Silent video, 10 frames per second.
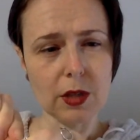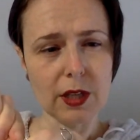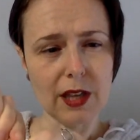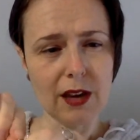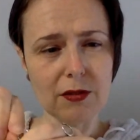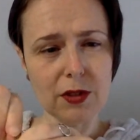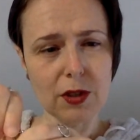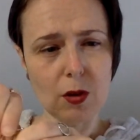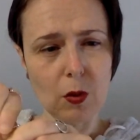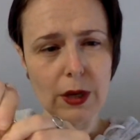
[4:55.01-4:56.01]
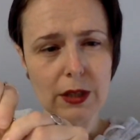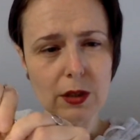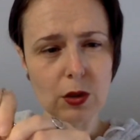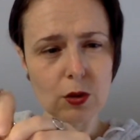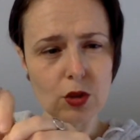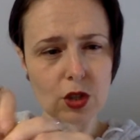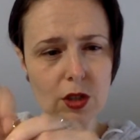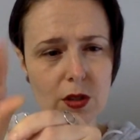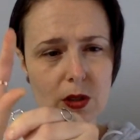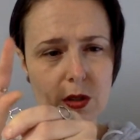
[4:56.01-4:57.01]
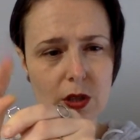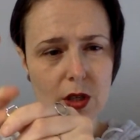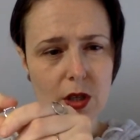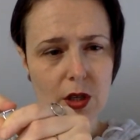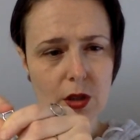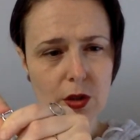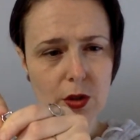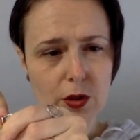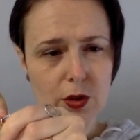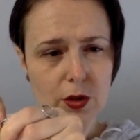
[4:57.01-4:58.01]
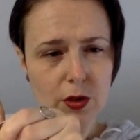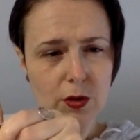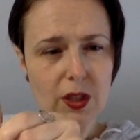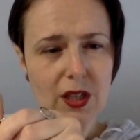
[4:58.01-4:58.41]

And after a while, you just learn to do it.